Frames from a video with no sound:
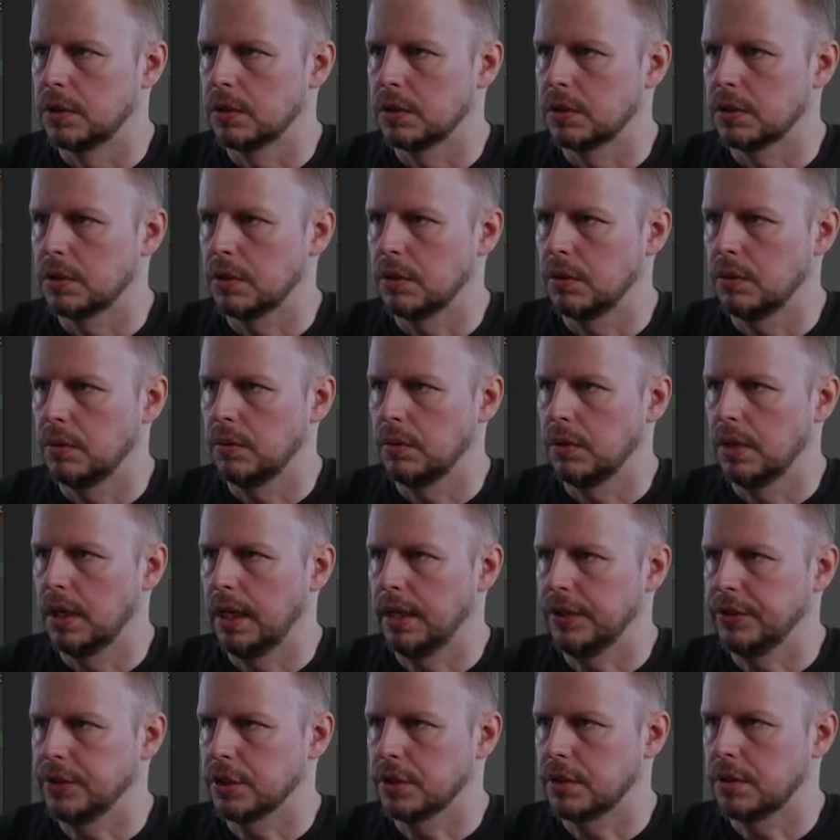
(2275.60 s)
So I'll
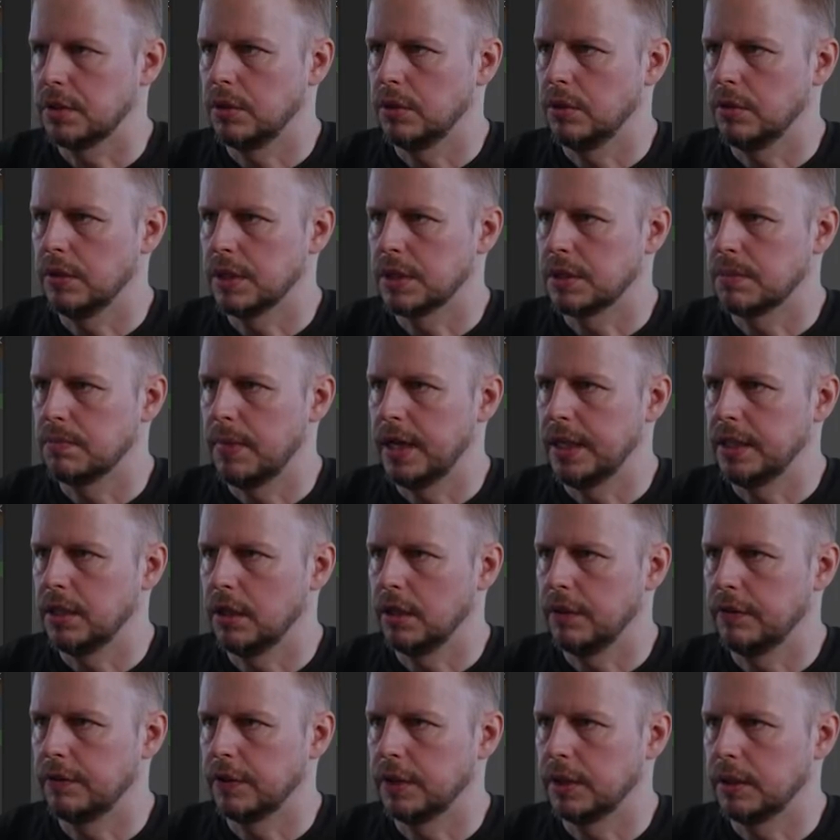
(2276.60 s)
just do this
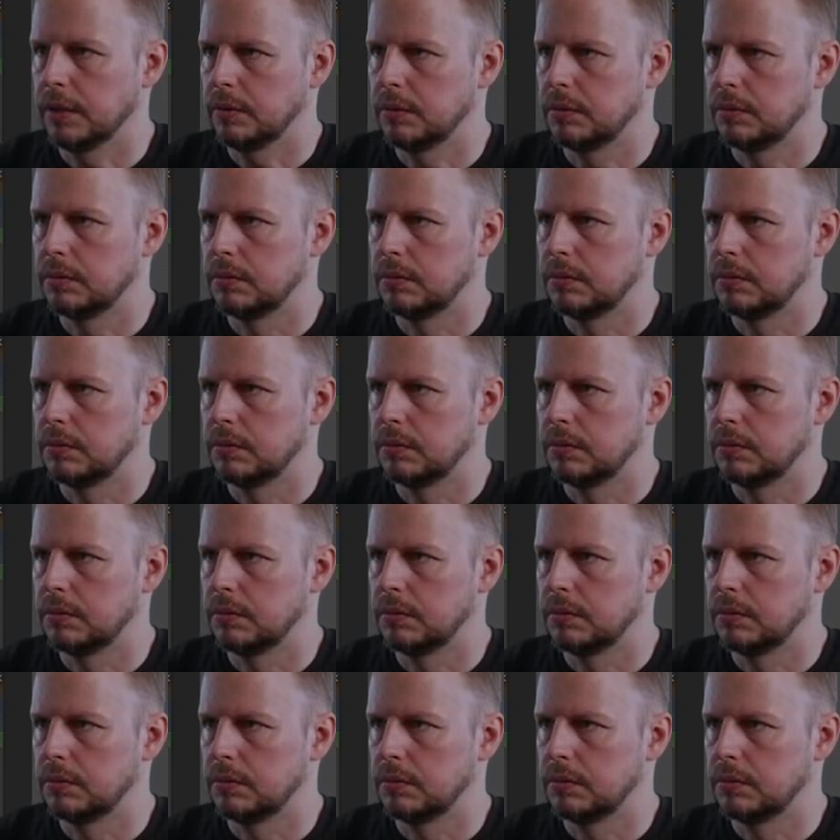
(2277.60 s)
manually for now.